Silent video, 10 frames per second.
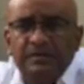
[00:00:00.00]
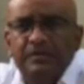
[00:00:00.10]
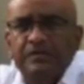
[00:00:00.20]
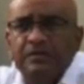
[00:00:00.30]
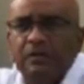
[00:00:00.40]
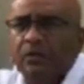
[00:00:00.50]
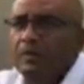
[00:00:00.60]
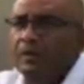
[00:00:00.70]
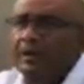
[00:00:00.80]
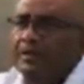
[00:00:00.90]
So
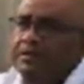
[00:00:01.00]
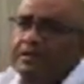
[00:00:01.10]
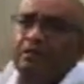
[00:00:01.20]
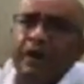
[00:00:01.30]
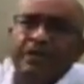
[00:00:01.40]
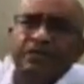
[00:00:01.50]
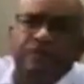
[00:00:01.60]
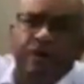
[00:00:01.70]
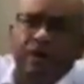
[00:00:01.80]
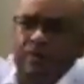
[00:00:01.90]
it's the rice
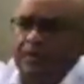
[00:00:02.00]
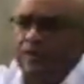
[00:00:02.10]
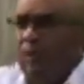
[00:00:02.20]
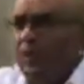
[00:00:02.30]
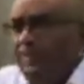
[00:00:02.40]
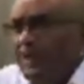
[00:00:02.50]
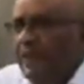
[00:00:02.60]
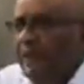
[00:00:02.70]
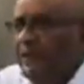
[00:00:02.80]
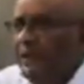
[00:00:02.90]
farmers one day,
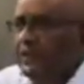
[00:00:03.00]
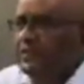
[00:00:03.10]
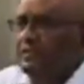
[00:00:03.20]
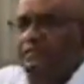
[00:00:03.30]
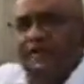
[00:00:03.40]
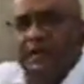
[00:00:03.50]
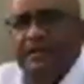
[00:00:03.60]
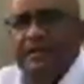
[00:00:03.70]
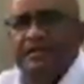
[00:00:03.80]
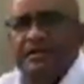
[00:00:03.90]
it's the
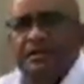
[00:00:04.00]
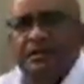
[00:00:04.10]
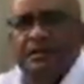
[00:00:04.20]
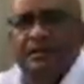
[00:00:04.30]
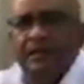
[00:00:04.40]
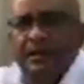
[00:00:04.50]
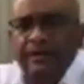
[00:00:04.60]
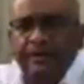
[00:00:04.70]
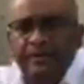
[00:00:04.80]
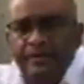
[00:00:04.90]
vendors another day,
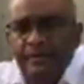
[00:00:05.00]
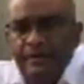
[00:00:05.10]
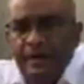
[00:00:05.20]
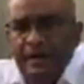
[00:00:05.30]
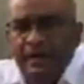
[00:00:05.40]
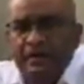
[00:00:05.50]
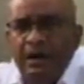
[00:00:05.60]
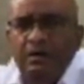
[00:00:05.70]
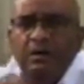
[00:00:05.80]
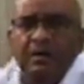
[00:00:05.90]
and
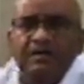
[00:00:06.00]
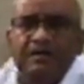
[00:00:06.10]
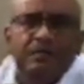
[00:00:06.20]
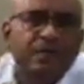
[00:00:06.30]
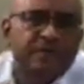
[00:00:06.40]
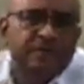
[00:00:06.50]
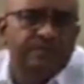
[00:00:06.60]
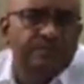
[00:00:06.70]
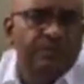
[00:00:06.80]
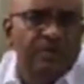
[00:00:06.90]
now it's the
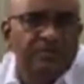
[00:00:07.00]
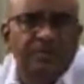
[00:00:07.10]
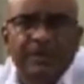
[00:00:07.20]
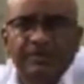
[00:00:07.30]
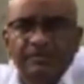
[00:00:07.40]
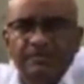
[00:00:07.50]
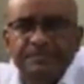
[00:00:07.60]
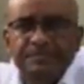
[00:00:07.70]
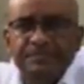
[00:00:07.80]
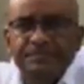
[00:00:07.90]
busmen.
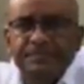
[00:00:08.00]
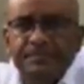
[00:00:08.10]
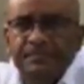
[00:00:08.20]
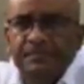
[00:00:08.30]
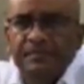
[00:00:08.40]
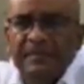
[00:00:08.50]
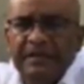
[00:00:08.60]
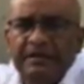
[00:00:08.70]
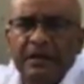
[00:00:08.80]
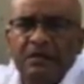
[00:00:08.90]

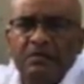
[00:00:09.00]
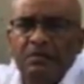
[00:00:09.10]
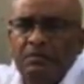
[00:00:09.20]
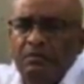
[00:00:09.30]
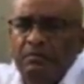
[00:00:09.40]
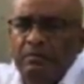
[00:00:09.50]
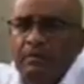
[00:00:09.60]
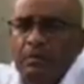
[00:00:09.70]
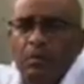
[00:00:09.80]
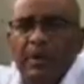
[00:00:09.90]
Now,
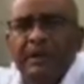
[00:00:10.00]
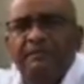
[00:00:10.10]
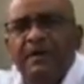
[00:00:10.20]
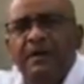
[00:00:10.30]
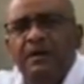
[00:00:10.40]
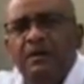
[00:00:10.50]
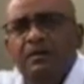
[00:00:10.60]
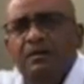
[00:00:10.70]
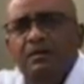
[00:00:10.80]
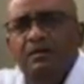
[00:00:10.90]
whatever
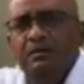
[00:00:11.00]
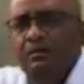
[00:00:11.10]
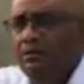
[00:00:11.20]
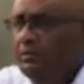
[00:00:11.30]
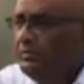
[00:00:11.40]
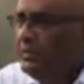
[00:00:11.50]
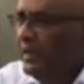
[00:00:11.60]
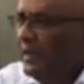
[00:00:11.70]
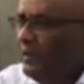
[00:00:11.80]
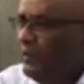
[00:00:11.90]

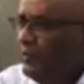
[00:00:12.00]
there,